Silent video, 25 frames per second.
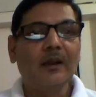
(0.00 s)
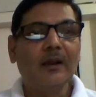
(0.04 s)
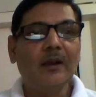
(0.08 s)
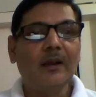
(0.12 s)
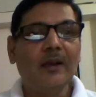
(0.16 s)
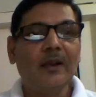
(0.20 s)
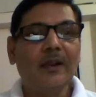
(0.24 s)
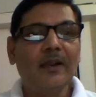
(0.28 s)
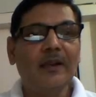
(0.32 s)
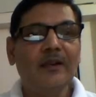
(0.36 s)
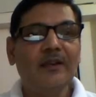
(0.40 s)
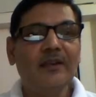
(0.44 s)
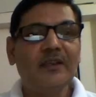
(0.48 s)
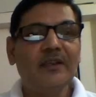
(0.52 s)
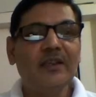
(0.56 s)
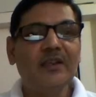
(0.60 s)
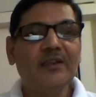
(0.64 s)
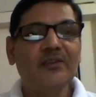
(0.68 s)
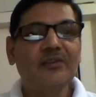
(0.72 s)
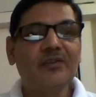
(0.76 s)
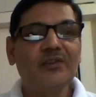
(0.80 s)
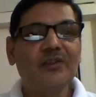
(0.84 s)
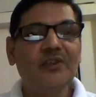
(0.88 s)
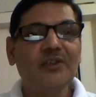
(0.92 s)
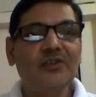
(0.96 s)

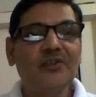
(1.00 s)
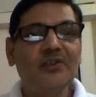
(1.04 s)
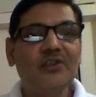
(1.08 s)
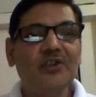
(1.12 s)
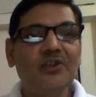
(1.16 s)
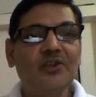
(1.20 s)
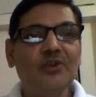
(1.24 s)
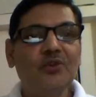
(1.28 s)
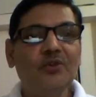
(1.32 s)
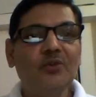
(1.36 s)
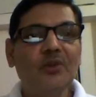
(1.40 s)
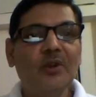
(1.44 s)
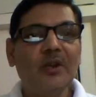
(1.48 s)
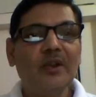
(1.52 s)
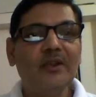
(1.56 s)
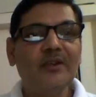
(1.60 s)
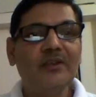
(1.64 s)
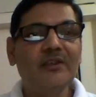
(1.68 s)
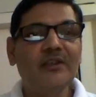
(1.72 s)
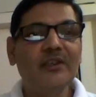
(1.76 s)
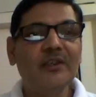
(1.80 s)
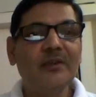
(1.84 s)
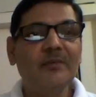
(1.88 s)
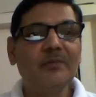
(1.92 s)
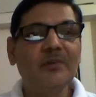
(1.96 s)
and SC, CU
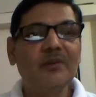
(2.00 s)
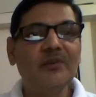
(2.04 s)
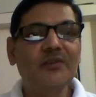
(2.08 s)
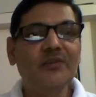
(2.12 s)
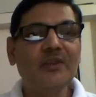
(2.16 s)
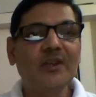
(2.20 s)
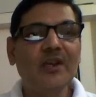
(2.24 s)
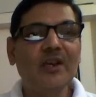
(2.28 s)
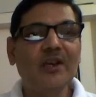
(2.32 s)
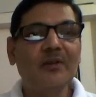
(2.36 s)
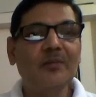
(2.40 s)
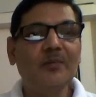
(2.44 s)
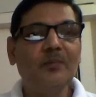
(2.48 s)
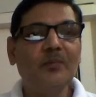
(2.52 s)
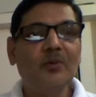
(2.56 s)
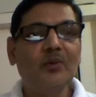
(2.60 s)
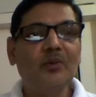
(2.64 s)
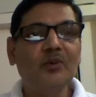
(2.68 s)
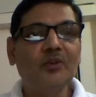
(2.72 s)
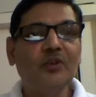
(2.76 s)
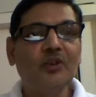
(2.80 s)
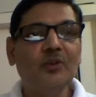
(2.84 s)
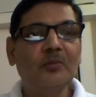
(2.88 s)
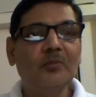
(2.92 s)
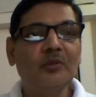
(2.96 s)
and E means on
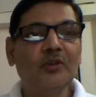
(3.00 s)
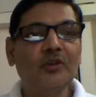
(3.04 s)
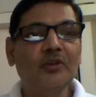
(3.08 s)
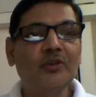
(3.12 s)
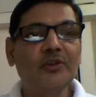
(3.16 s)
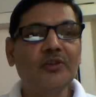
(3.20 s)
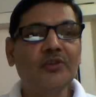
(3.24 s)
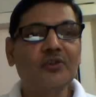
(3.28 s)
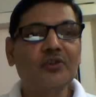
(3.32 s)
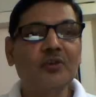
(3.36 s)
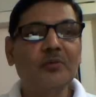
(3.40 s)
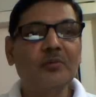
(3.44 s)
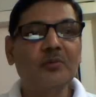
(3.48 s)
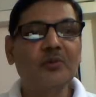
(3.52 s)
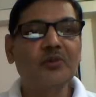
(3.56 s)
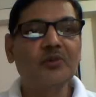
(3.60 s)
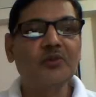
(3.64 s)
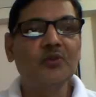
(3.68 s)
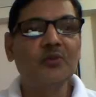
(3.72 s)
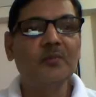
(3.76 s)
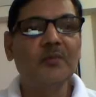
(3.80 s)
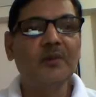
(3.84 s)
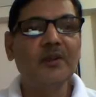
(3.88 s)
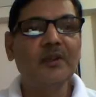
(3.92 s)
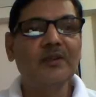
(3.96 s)
both homologous
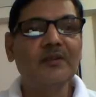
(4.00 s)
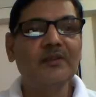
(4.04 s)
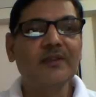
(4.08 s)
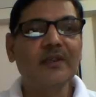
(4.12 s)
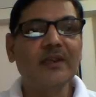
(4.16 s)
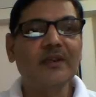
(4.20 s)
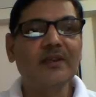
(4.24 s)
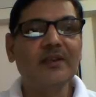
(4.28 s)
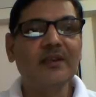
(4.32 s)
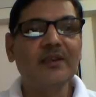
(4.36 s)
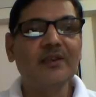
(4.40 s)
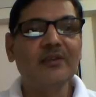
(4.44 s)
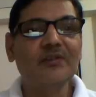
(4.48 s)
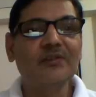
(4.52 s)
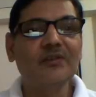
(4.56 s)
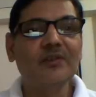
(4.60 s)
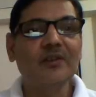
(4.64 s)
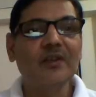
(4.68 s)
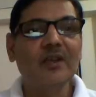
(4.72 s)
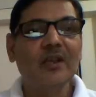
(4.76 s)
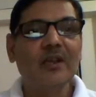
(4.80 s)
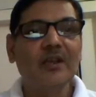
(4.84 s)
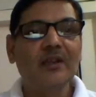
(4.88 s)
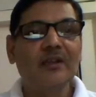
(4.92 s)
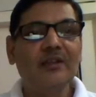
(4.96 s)
chromosome exactly
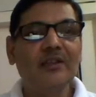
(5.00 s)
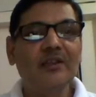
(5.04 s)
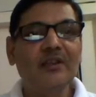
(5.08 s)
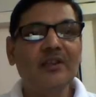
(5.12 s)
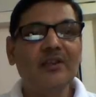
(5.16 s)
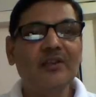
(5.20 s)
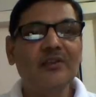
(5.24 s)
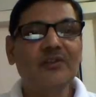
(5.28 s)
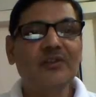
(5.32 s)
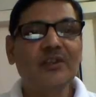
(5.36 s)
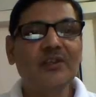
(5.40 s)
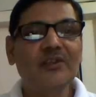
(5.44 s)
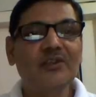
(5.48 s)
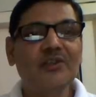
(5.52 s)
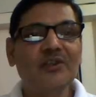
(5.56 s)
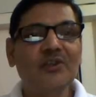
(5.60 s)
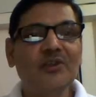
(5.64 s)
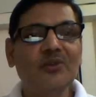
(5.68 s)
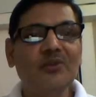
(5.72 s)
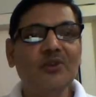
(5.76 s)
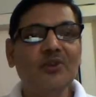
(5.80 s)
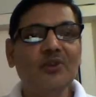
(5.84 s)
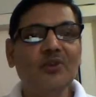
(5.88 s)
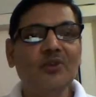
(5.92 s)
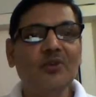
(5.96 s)
the
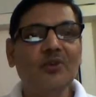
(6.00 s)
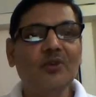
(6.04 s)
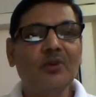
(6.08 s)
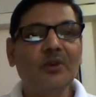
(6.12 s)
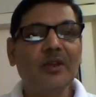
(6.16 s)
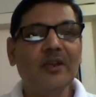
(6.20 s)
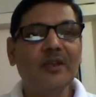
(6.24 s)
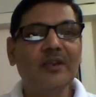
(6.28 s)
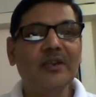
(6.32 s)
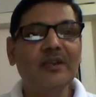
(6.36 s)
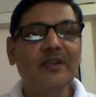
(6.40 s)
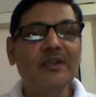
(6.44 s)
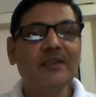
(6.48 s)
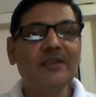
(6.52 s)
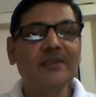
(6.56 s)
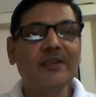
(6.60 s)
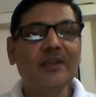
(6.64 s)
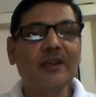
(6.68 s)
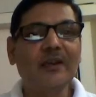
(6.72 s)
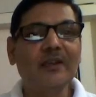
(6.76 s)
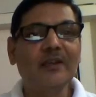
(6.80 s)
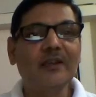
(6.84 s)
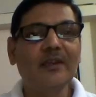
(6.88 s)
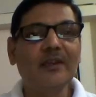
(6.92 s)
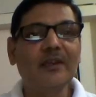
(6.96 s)
recessive
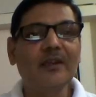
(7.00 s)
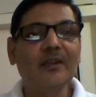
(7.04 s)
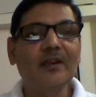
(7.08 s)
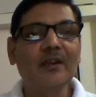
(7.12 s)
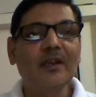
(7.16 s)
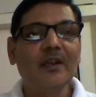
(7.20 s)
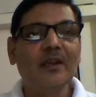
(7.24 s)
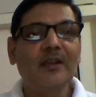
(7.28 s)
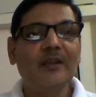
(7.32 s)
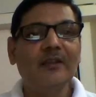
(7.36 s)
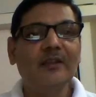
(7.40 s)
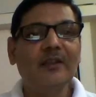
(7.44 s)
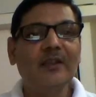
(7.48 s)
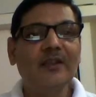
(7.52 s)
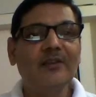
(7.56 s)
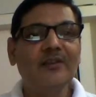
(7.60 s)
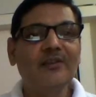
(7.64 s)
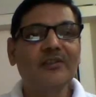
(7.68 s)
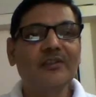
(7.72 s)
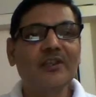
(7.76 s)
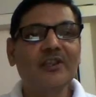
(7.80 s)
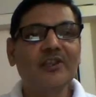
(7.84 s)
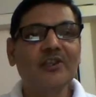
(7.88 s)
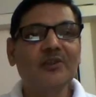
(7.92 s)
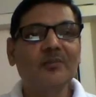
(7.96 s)
alleles are there, then
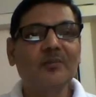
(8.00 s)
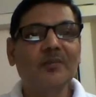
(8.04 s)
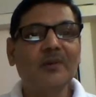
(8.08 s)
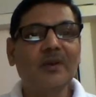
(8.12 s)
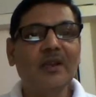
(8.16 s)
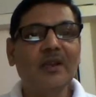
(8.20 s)
such